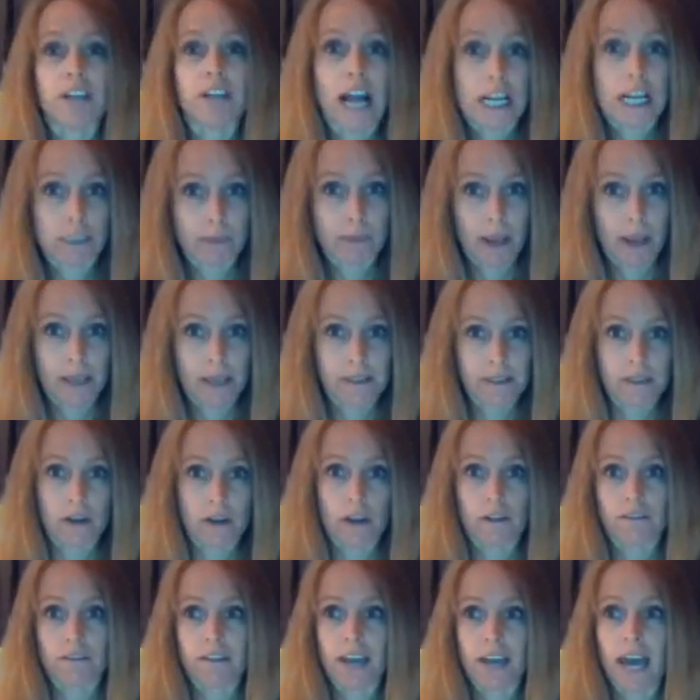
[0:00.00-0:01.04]
and flashbacks and
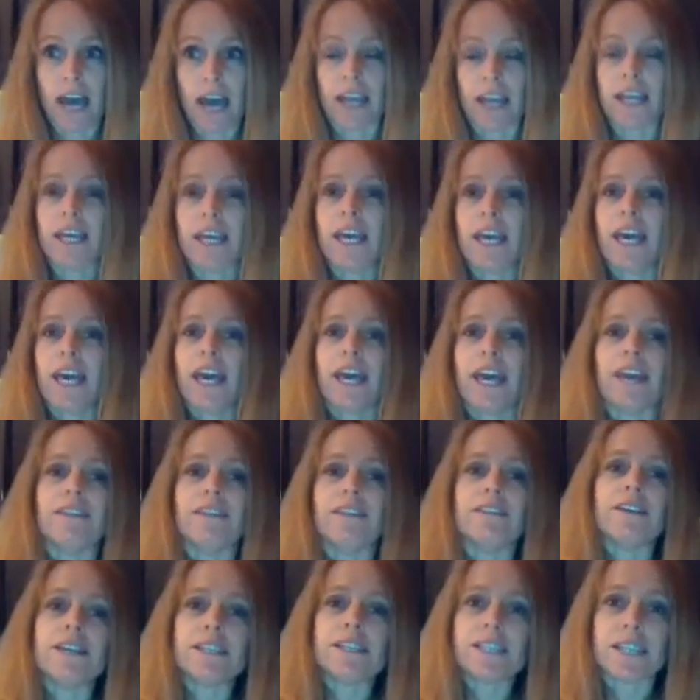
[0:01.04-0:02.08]
all of that.
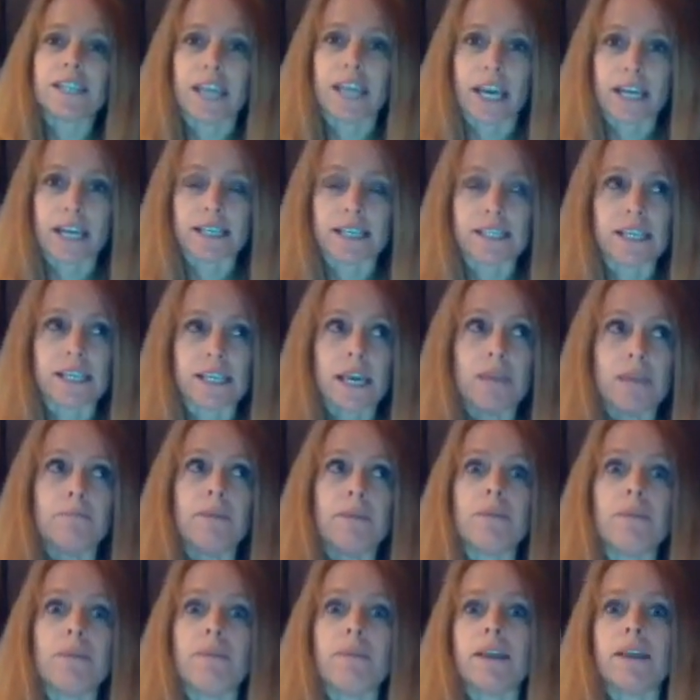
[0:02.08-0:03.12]
In this case, it
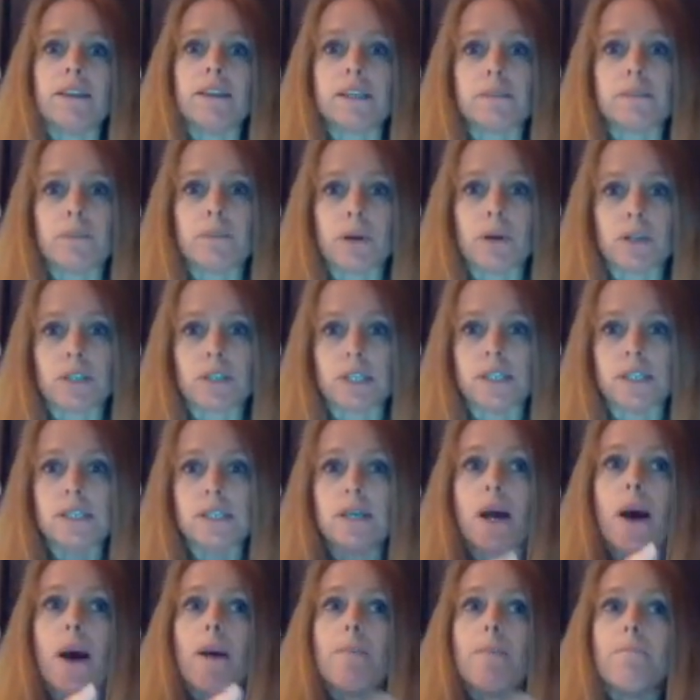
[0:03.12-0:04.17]
may make this
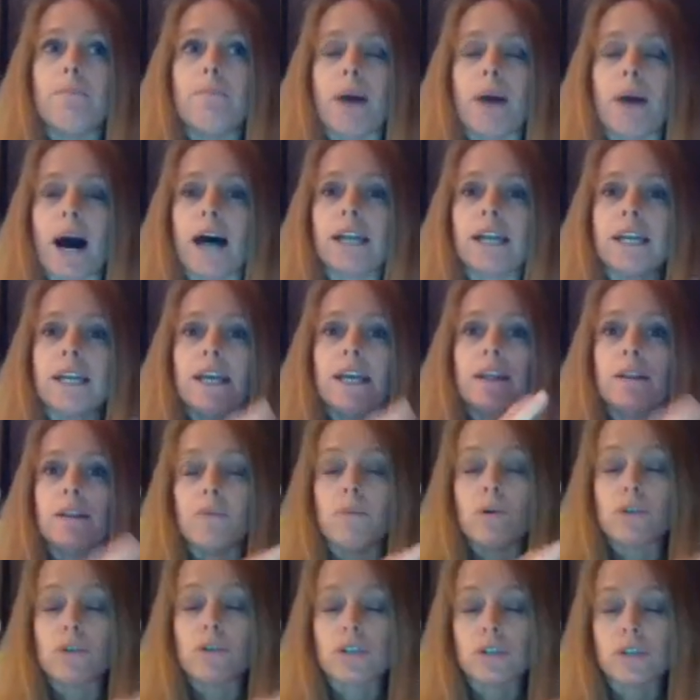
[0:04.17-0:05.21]
person's body and the
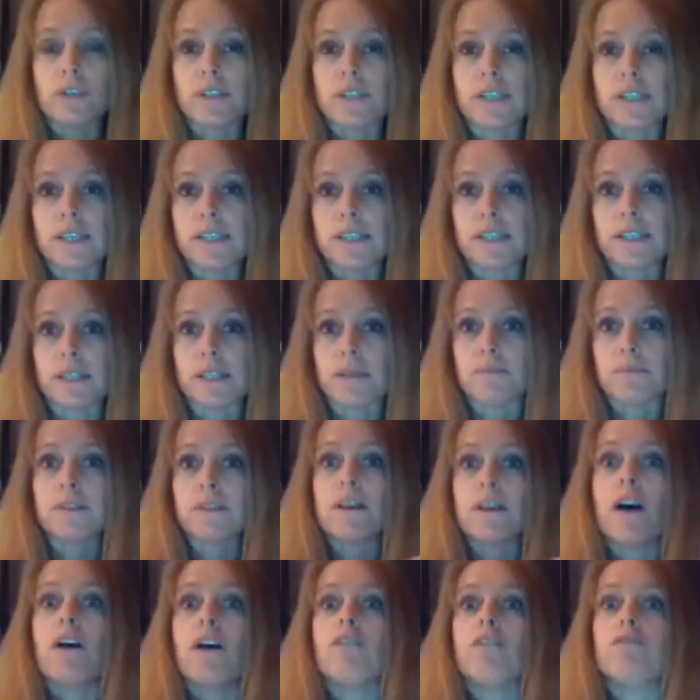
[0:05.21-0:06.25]
emotional
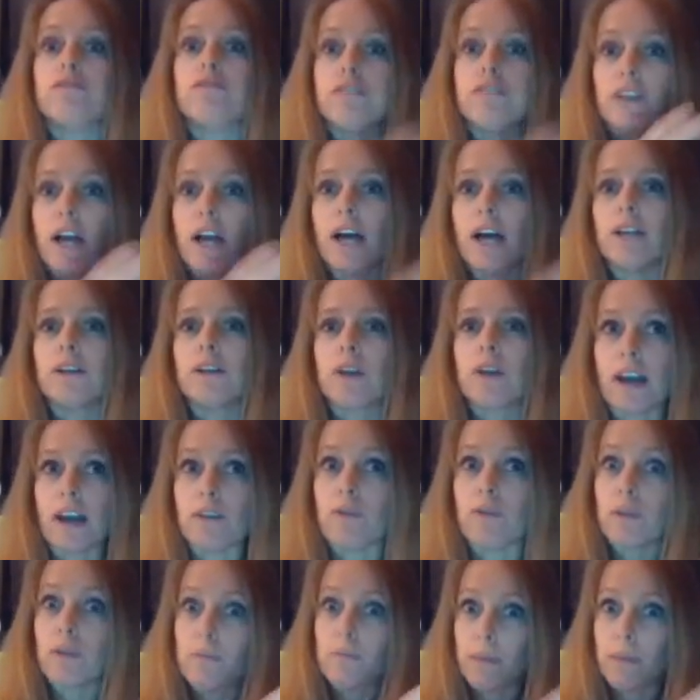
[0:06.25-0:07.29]
systems flood kind
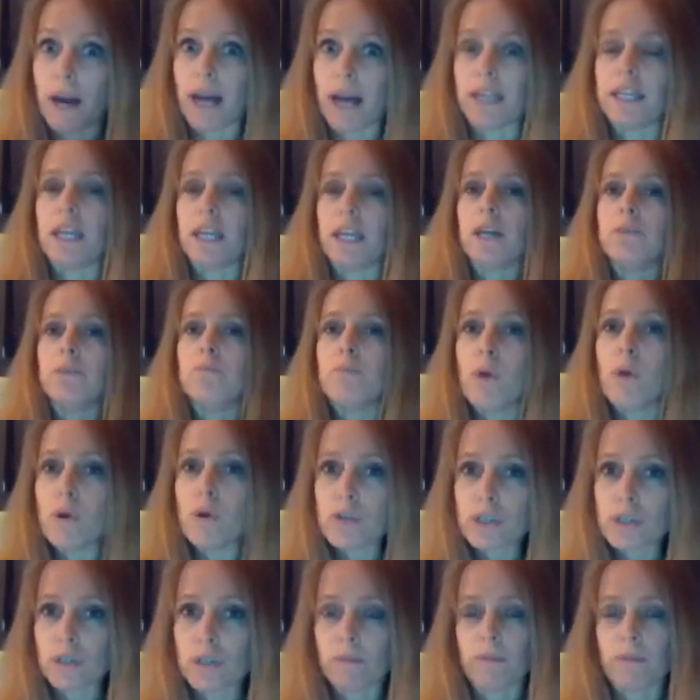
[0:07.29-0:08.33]
of with body and
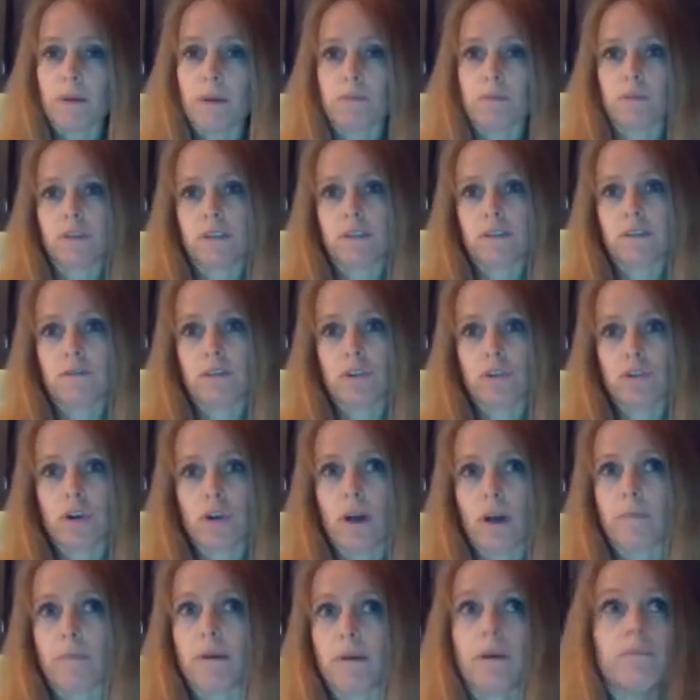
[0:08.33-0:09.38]
emotional memories of the
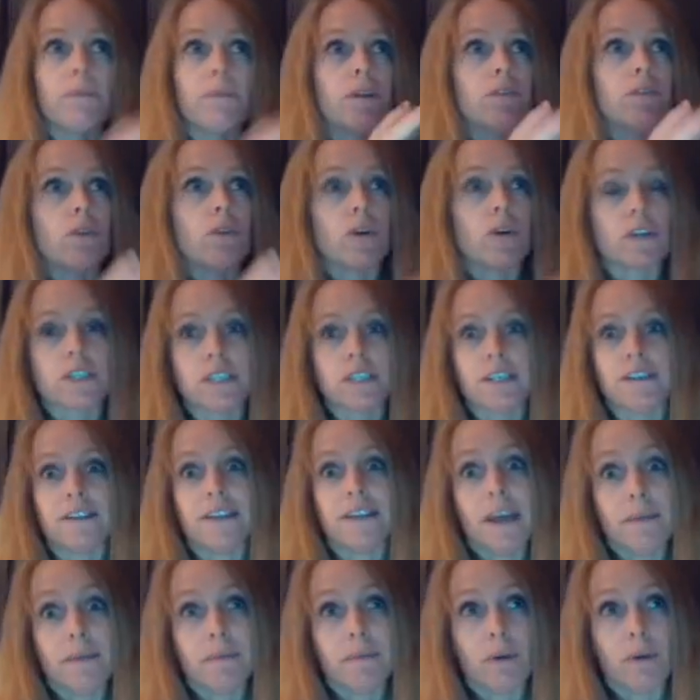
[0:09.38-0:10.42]
trauma. But of course, to
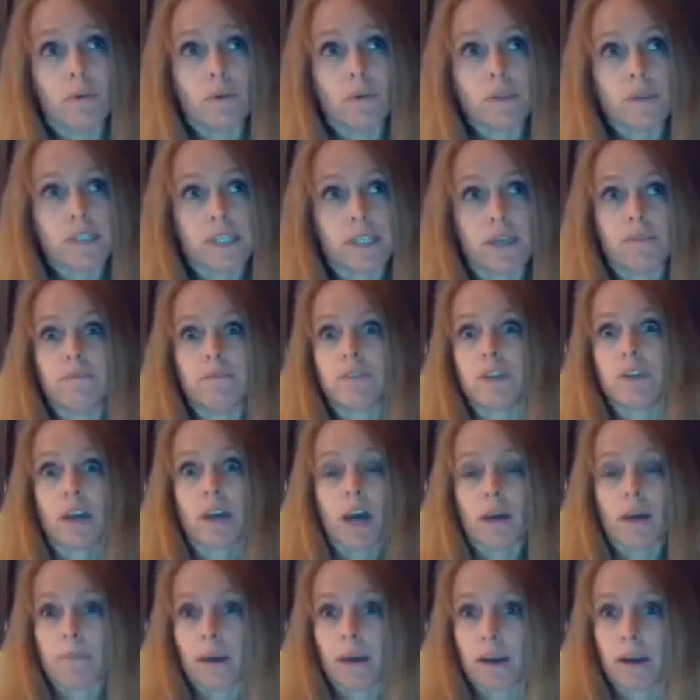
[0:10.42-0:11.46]
them, it will seem to
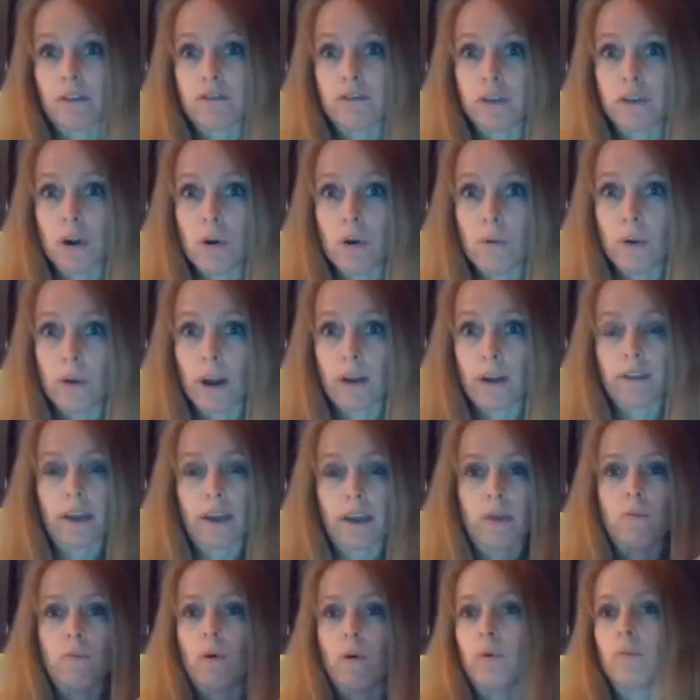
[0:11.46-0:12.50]
come out of nowhere.
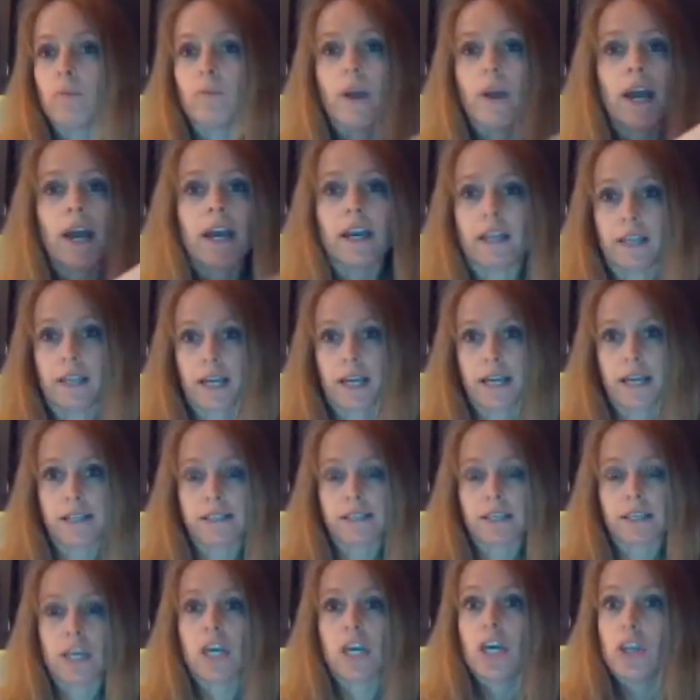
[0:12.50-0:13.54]
They won't
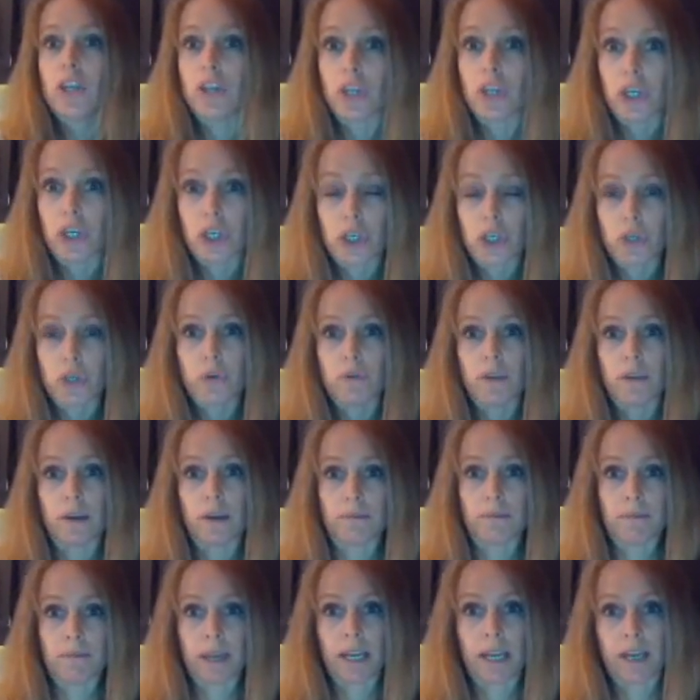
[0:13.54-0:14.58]
recognize the cue
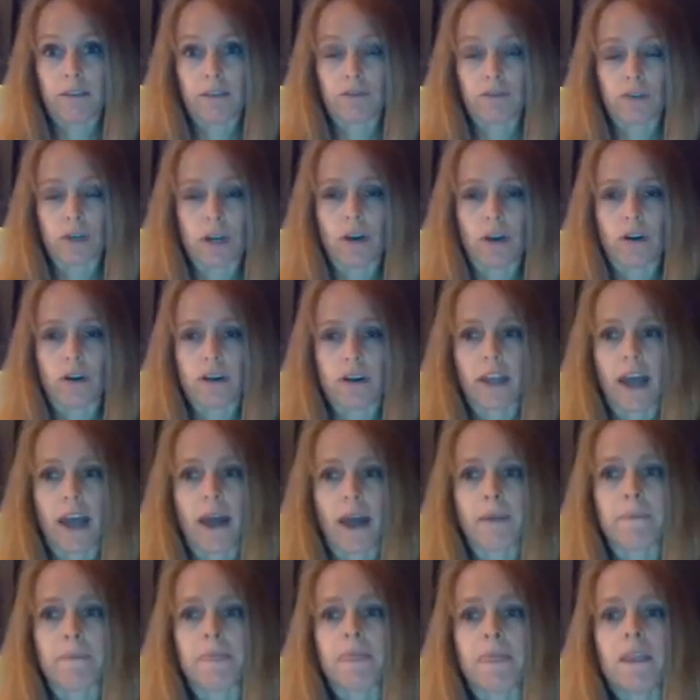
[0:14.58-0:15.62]
that might have triggered
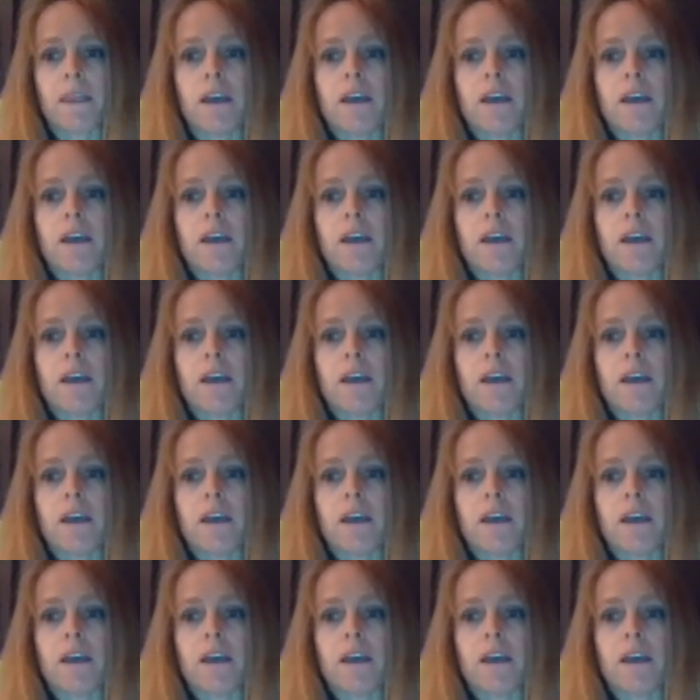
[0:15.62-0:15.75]
that.